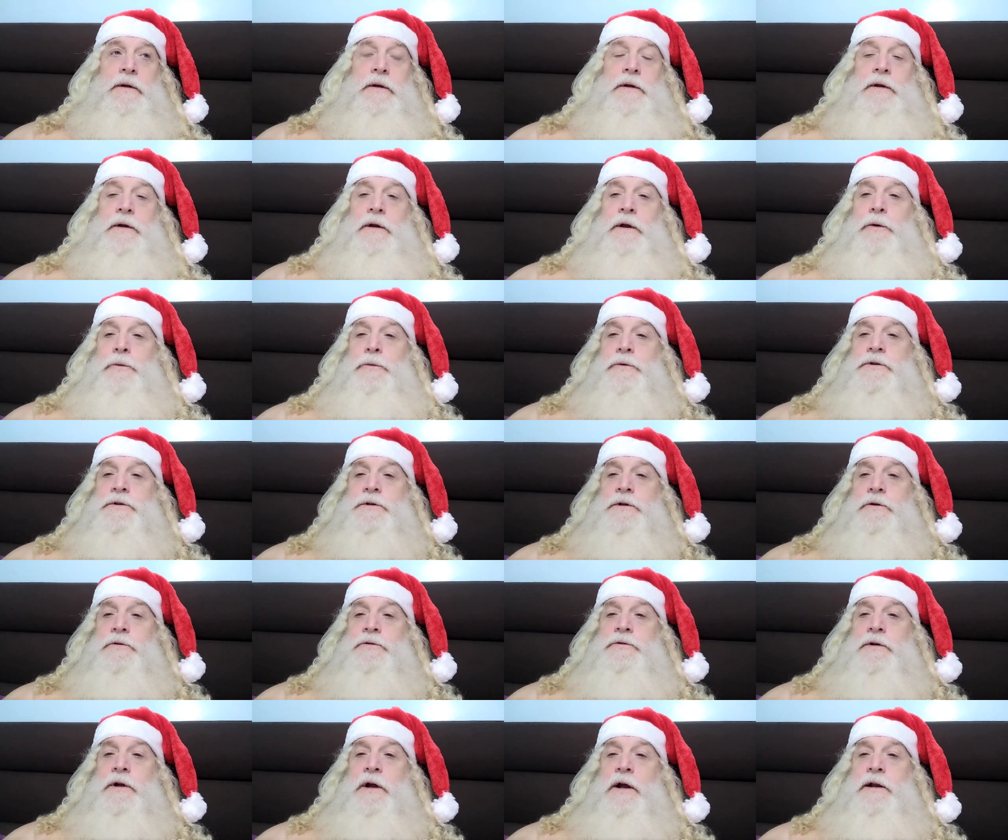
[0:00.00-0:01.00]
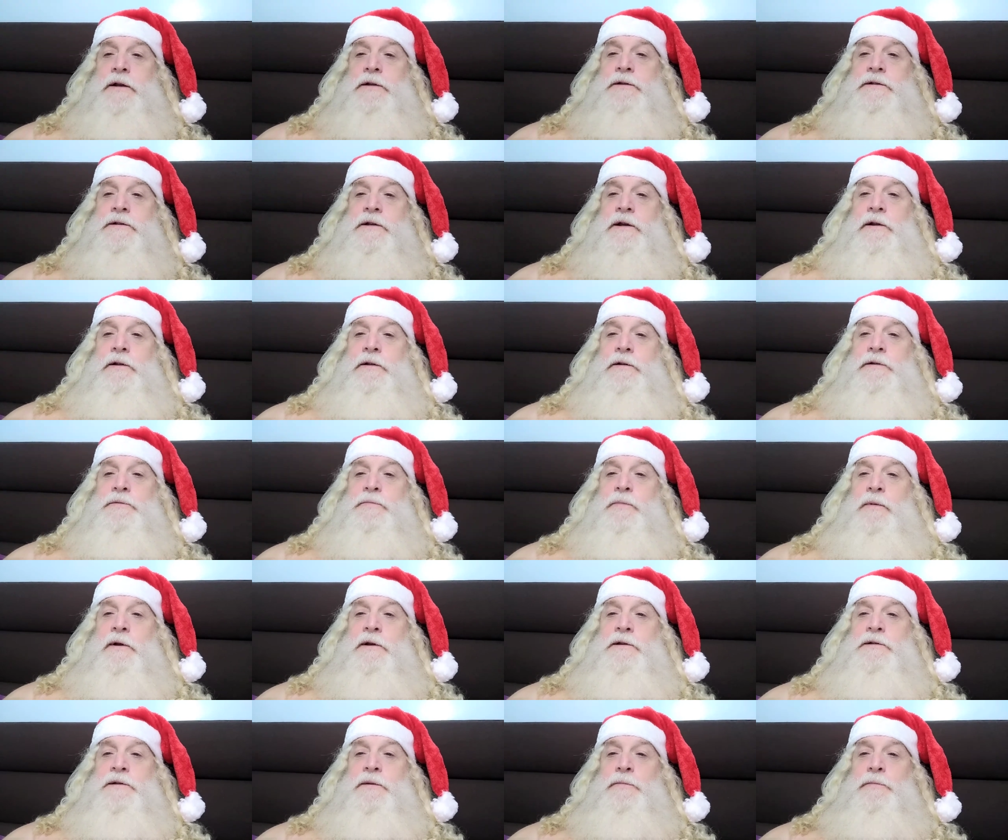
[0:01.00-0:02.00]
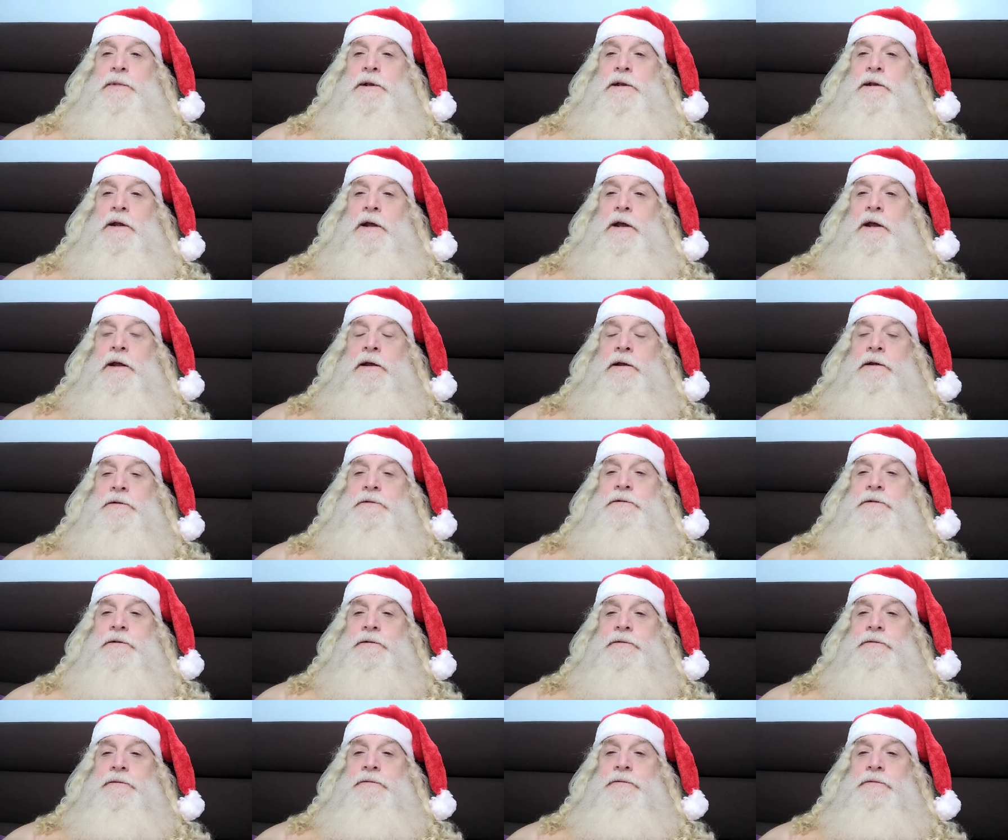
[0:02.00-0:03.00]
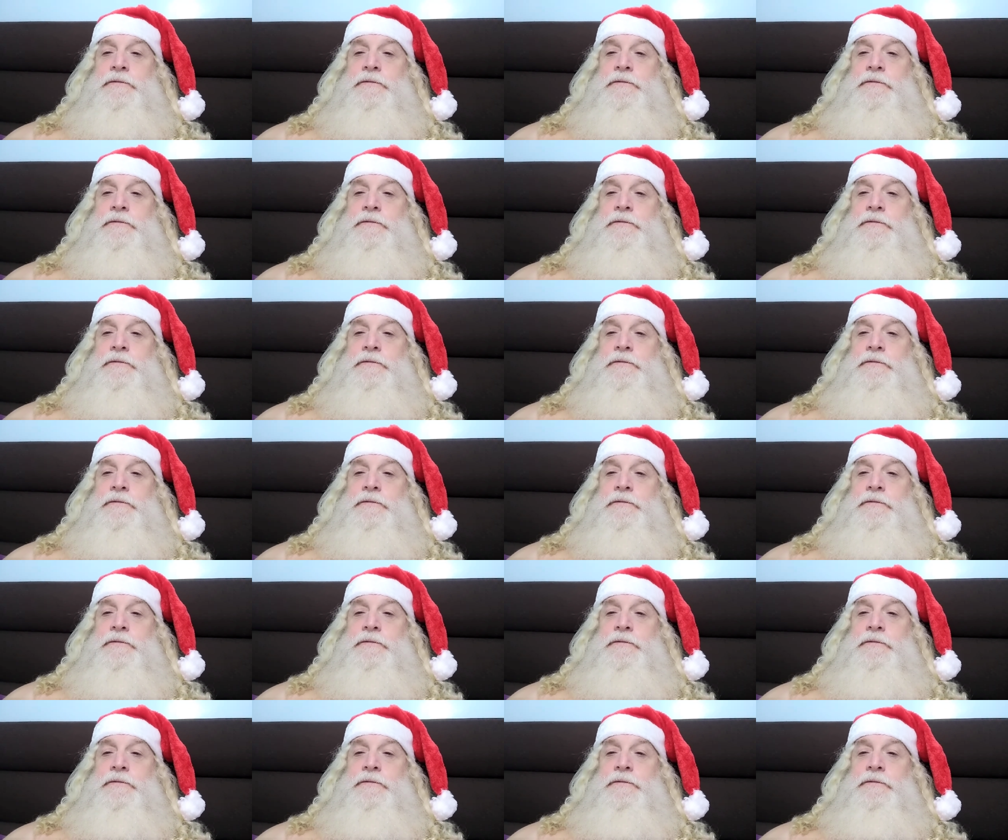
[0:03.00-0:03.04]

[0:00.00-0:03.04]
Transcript: now we're still trying to sell this place in Batangas.